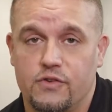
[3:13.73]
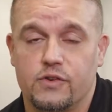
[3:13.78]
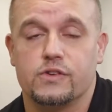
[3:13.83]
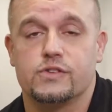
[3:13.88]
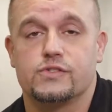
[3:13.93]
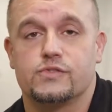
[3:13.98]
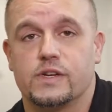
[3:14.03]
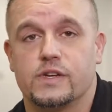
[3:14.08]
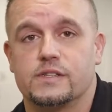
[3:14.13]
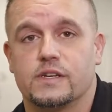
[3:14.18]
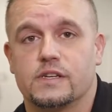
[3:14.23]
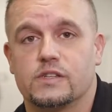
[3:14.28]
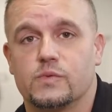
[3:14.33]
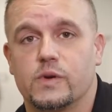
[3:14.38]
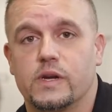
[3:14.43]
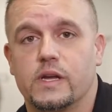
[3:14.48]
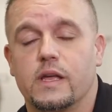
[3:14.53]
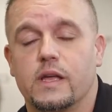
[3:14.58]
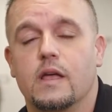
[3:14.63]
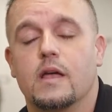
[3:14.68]
your stress
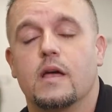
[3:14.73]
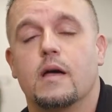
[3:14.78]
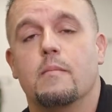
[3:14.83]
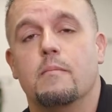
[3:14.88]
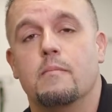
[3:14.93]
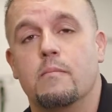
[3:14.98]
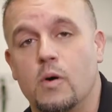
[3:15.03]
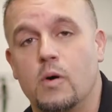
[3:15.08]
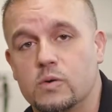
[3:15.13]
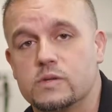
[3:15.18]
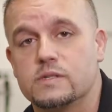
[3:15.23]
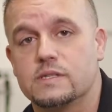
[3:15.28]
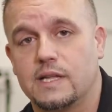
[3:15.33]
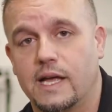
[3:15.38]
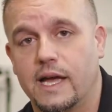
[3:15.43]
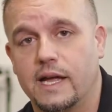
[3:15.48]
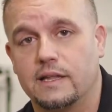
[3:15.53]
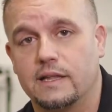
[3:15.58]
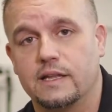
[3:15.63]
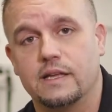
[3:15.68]
x-ray, most
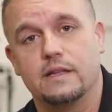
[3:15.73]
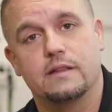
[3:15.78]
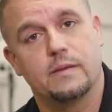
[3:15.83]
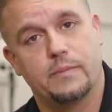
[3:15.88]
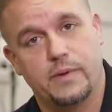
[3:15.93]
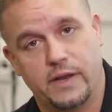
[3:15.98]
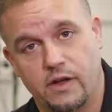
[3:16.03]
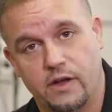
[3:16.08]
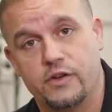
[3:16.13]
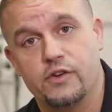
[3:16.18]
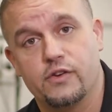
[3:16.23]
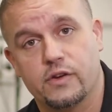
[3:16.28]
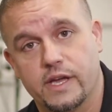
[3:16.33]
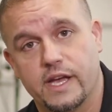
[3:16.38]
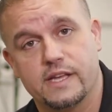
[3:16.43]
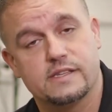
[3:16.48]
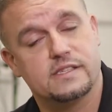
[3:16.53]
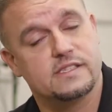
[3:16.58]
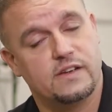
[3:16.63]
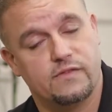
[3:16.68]
likely, depending on your
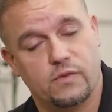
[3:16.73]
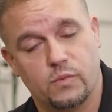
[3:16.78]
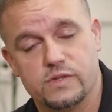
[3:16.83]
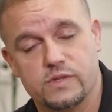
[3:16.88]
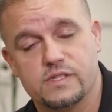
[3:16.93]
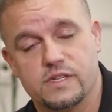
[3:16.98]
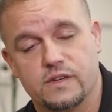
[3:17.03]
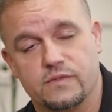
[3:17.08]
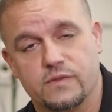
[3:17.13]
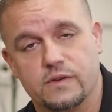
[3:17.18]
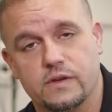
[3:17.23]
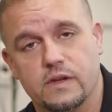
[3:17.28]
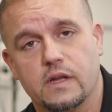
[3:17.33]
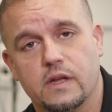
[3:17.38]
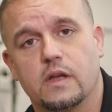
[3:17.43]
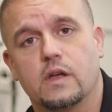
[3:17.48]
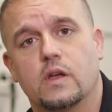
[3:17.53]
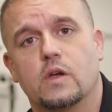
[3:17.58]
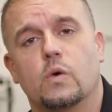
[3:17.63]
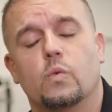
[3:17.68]
case, because everyone's different,
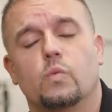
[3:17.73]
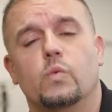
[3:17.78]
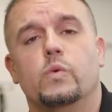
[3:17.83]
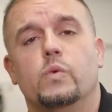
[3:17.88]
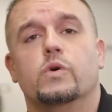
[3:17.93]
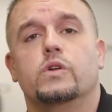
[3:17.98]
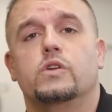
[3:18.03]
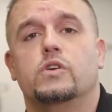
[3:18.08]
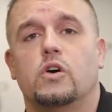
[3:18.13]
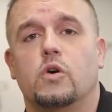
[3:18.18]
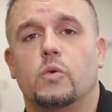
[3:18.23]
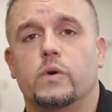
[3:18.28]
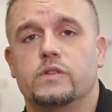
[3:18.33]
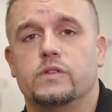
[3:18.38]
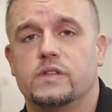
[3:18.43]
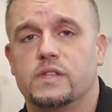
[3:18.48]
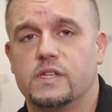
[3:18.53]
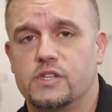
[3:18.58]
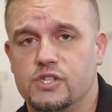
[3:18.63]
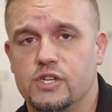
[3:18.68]
we would go
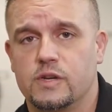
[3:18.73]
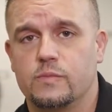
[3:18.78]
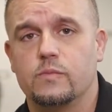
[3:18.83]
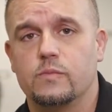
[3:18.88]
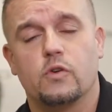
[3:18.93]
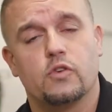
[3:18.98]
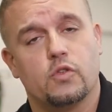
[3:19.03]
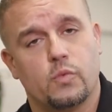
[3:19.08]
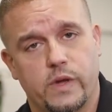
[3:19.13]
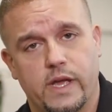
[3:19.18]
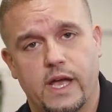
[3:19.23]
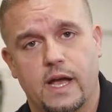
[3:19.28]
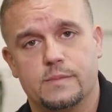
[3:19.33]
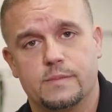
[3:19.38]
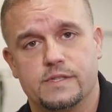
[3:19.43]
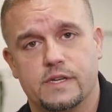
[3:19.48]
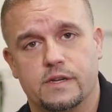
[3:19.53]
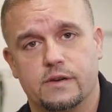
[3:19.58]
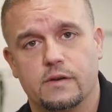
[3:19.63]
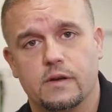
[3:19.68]
into the gym or the rehab
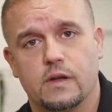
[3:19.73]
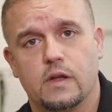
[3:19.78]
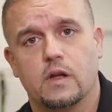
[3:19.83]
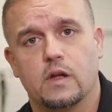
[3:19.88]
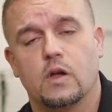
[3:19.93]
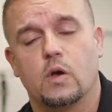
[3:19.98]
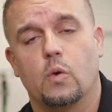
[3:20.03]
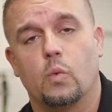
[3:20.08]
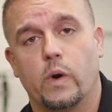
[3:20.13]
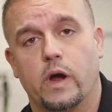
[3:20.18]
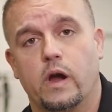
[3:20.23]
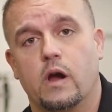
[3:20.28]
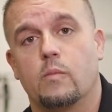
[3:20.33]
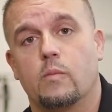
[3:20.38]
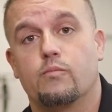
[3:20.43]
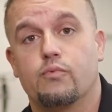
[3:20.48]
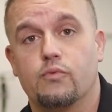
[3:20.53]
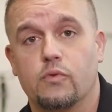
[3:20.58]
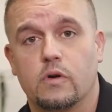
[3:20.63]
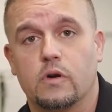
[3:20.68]
center where
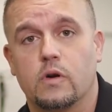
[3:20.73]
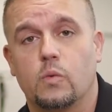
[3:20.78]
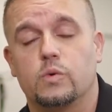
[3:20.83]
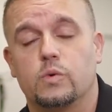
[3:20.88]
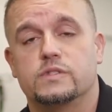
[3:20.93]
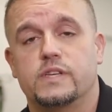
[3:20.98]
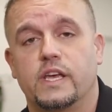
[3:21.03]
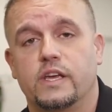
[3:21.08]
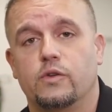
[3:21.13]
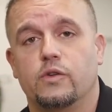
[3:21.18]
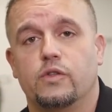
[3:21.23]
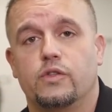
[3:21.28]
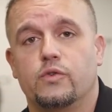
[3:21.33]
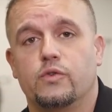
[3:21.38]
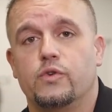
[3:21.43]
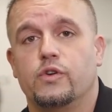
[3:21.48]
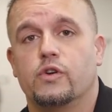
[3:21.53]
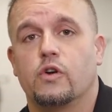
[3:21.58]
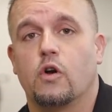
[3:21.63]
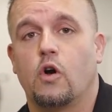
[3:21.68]
Brooke will take you through
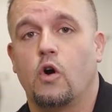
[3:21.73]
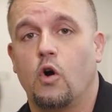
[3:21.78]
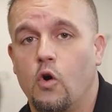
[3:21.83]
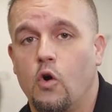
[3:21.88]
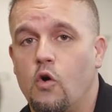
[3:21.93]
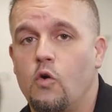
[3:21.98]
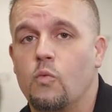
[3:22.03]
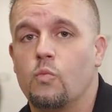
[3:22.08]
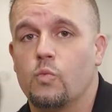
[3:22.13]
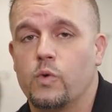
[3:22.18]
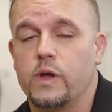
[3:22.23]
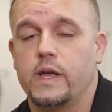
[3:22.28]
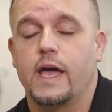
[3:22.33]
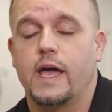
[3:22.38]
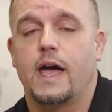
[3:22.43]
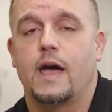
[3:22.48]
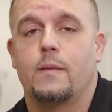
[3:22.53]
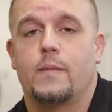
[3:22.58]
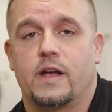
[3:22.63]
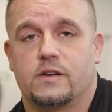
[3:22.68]
your home
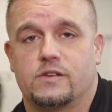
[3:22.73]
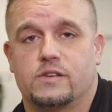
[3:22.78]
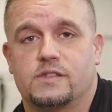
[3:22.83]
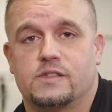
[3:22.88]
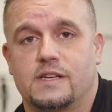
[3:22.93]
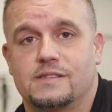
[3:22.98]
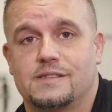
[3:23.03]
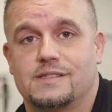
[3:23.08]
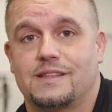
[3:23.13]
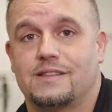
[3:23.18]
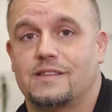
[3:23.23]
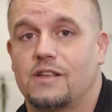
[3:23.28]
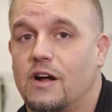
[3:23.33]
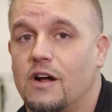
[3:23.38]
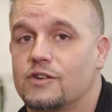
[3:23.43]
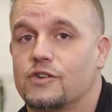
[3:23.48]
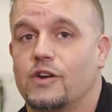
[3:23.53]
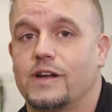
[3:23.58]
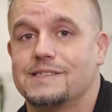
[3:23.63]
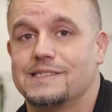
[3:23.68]
rehab exercises that the
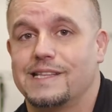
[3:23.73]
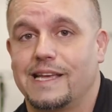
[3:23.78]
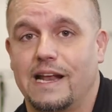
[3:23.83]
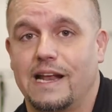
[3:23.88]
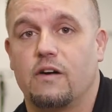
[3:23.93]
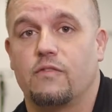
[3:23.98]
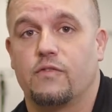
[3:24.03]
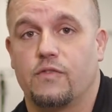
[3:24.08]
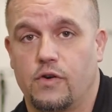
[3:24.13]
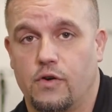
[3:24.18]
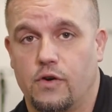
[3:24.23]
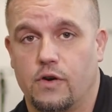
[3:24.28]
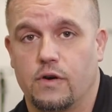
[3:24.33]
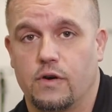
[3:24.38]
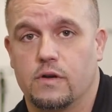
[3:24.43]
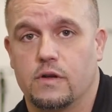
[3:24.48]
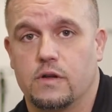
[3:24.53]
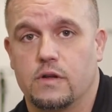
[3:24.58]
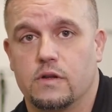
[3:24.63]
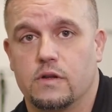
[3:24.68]
doctor has laid out for her.
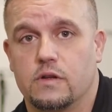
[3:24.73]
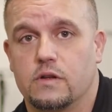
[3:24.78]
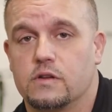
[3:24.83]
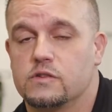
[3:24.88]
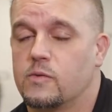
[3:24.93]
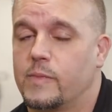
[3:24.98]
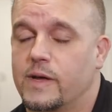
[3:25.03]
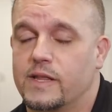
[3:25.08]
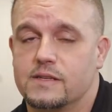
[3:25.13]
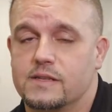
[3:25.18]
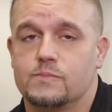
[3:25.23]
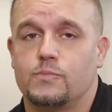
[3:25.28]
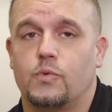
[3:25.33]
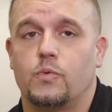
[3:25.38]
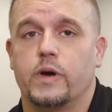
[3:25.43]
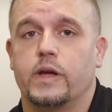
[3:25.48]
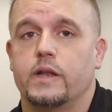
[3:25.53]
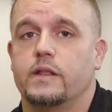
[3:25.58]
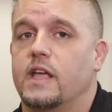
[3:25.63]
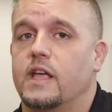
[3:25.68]
So by this
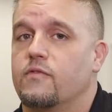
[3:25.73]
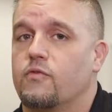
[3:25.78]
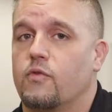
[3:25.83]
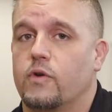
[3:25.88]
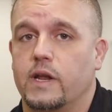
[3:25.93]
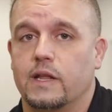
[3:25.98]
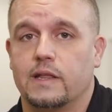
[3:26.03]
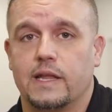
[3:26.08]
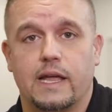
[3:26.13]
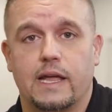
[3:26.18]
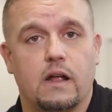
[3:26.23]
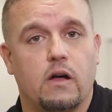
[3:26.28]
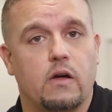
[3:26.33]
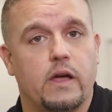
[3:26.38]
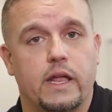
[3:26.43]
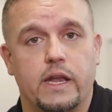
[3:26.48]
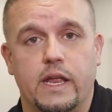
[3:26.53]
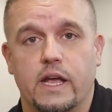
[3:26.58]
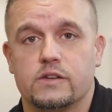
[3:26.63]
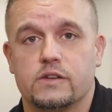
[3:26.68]
point, they've already laid out
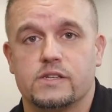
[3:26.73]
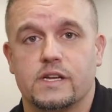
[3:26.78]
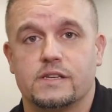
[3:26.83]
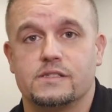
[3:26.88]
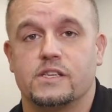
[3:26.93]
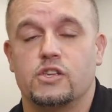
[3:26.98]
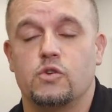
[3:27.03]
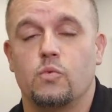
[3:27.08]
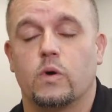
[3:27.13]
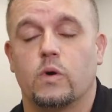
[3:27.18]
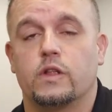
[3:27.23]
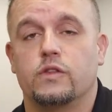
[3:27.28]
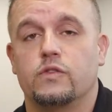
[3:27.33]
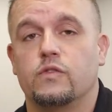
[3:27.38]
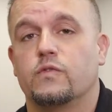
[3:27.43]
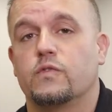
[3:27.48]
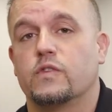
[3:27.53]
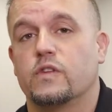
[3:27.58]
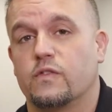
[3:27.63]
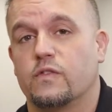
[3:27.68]
any exercise that you want to do
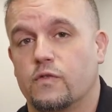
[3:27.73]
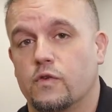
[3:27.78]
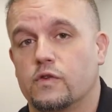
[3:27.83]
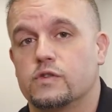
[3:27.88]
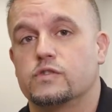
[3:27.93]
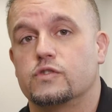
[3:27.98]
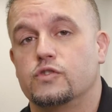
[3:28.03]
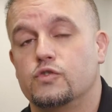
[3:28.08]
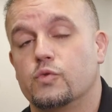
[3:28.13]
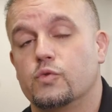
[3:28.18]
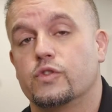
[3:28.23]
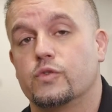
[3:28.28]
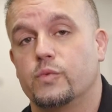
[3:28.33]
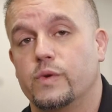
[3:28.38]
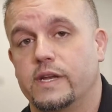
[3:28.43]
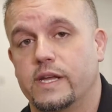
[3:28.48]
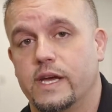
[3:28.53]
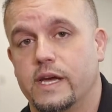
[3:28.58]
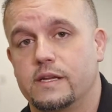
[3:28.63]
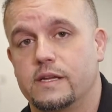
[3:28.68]
for the first 2 or 3
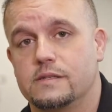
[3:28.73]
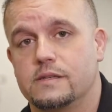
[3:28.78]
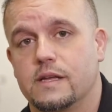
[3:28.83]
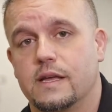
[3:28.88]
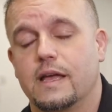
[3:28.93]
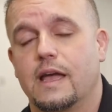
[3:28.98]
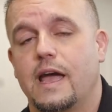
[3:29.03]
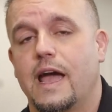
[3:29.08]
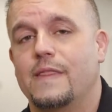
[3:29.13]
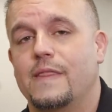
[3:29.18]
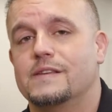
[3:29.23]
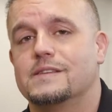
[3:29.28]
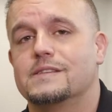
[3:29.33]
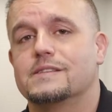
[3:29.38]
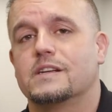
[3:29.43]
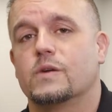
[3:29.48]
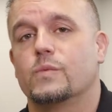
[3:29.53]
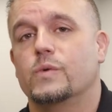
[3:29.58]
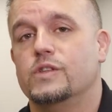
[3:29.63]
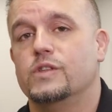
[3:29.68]
days, and this is
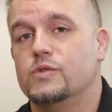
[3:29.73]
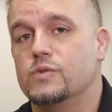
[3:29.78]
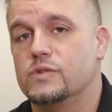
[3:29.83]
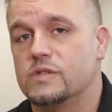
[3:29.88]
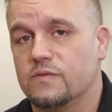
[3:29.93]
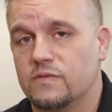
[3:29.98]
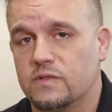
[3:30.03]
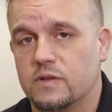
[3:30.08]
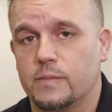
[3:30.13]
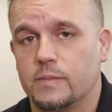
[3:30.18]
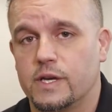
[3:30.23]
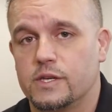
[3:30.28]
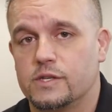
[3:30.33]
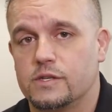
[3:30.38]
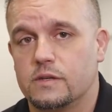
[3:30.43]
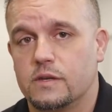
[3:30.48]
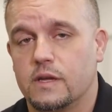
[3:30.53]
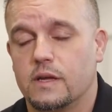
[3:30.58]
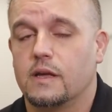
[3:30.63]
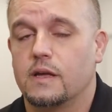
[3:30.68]
going to reduce
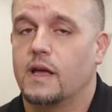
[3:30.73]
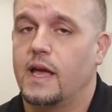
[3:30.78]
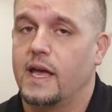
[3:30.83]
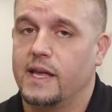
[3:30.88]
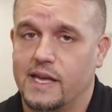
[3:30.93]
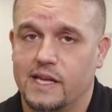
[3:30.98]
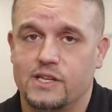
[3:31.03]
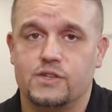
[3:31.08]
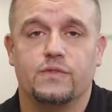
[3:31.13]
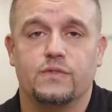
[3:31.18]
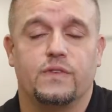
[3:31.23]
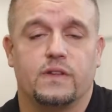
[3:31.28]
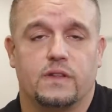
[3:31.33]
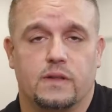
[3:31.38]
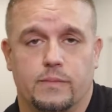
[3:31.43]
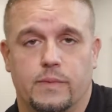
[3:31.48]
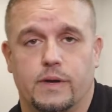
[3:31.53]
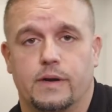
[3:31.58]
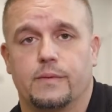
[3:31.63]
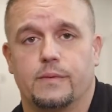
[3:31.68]
inflammation and get you feeling
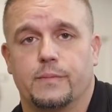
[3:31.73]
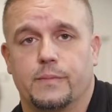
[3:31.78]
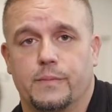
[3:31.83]
better.